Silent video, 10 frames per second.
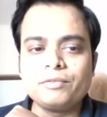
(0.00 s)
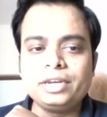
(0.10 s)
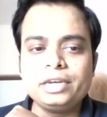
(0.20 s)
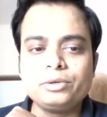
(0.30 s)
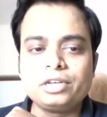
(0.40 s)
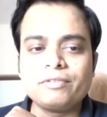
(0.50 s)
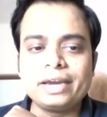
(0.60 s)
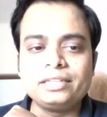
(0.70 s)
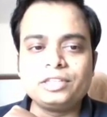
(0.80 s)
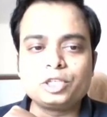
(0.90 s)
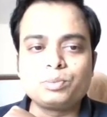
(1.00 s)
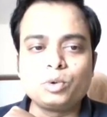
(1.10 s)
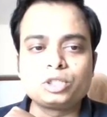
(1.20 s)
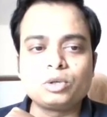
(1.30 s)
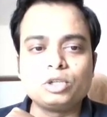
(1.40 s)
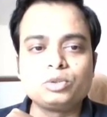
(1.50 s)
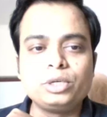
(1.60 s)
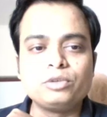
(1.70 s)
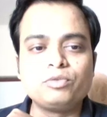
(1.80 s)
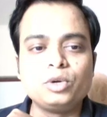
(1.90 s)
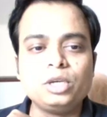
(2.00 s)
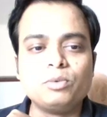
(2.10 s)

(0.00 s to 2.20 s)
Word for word: we need to divide this portion also into four